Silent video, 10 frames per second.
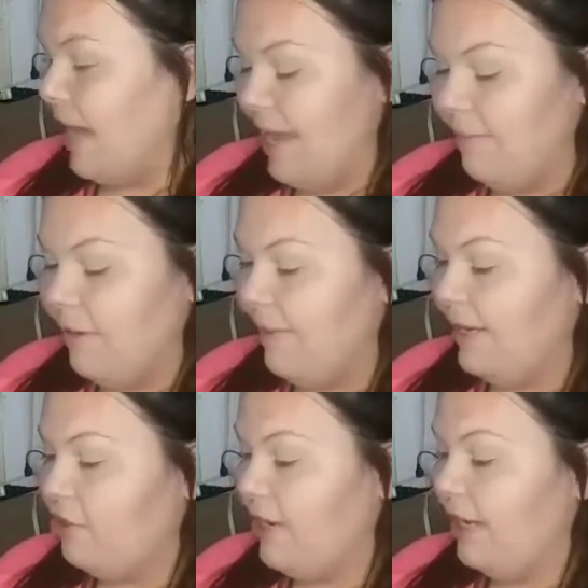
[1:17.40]
I am going to
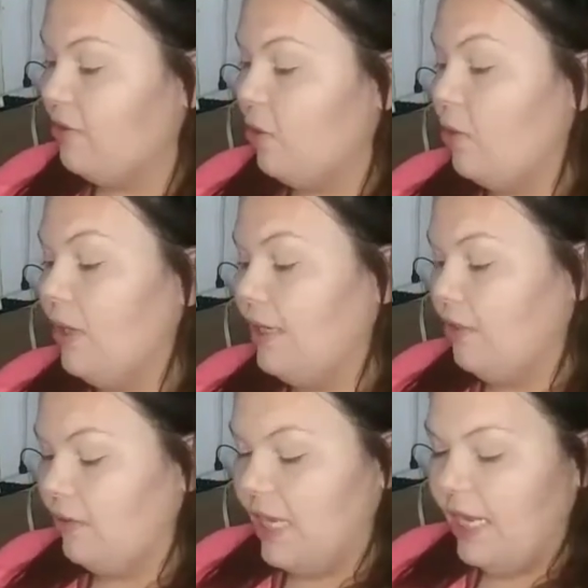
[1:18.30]
paint your nails. Hold on.
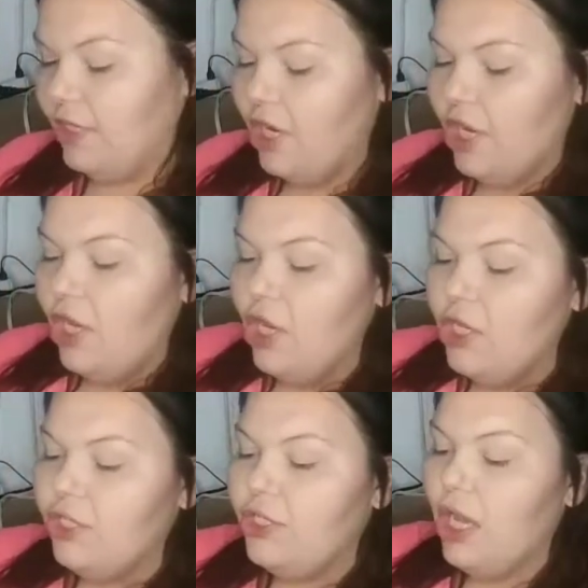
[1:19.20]
Don't touch.
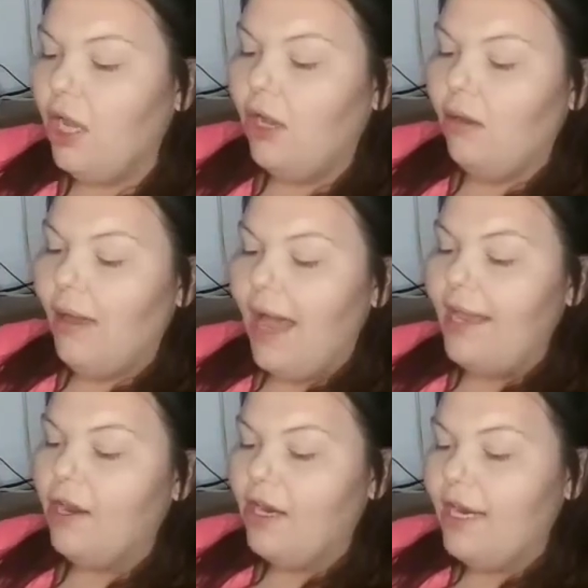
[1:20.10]
So
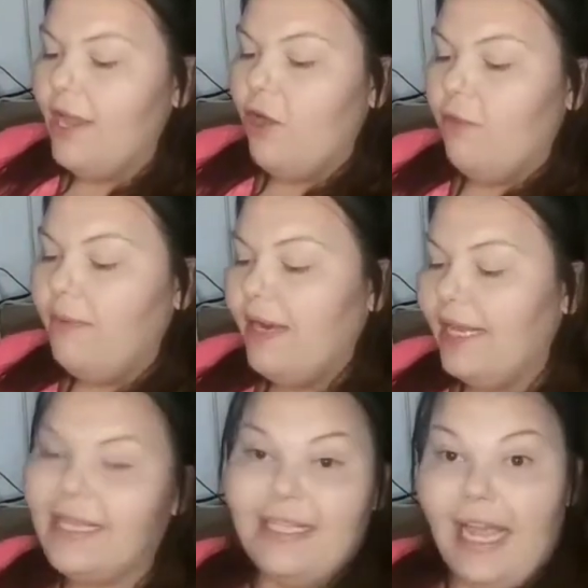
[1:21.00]
I already opened
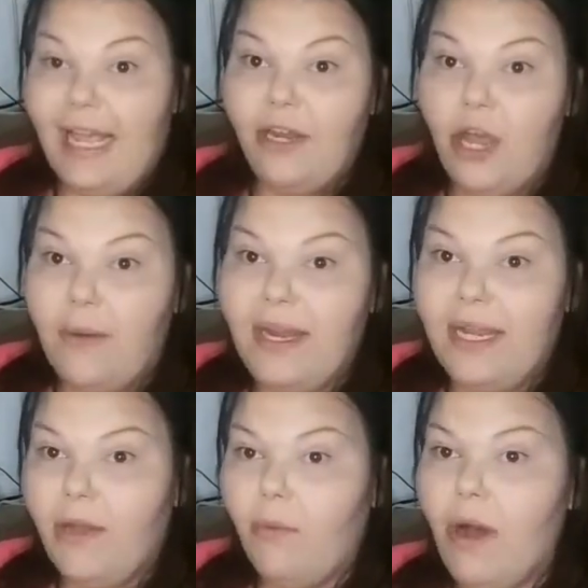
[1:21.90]
it because I had no
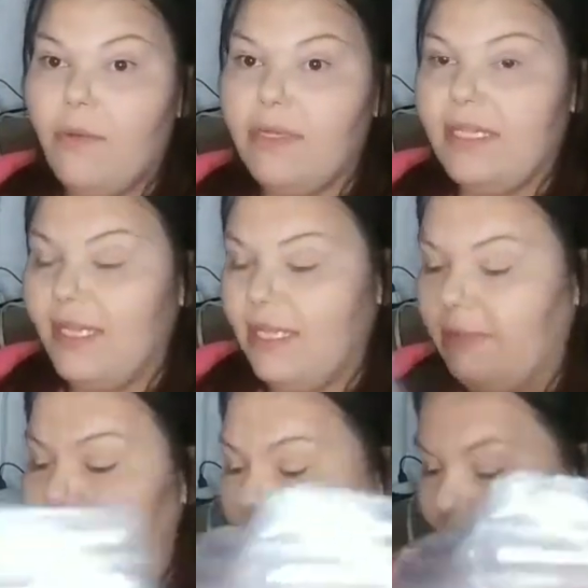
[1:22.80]
idea what was in
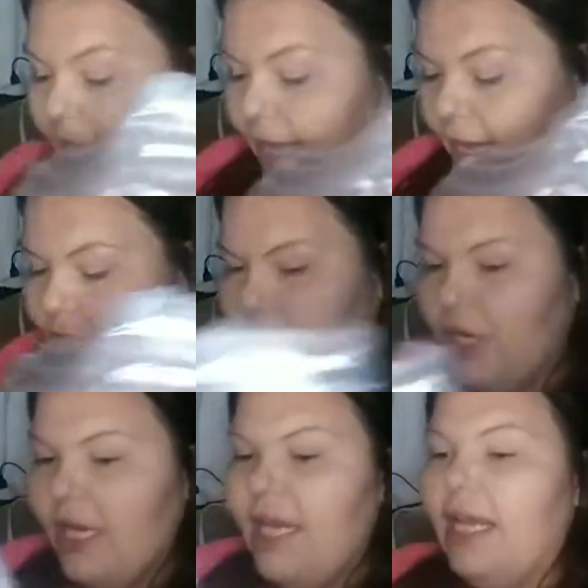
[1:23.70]
this package.
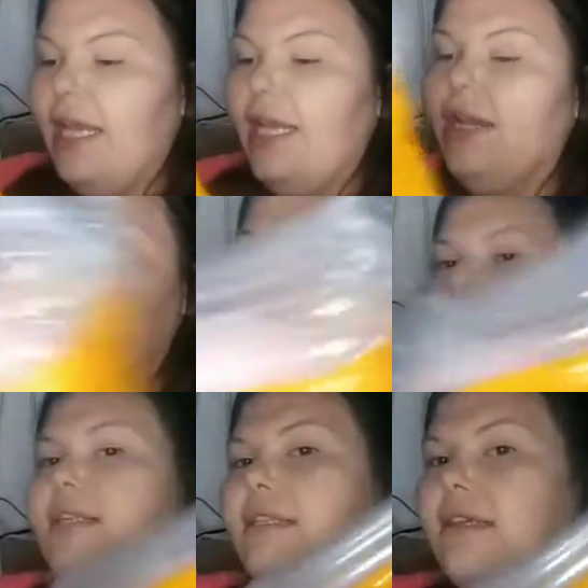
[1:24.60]
Here
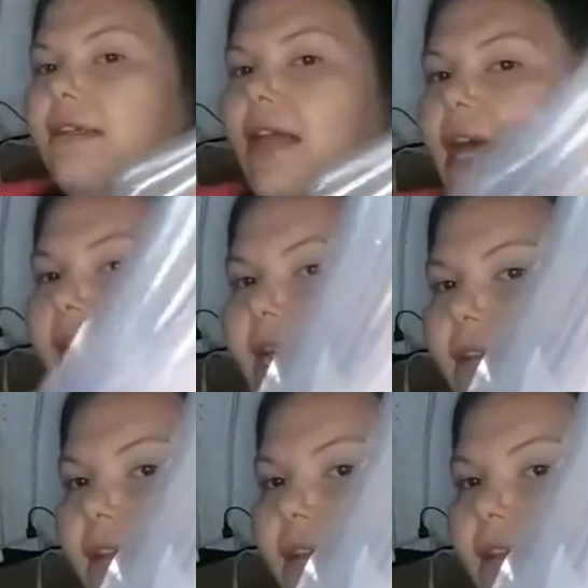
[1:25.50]
is the light.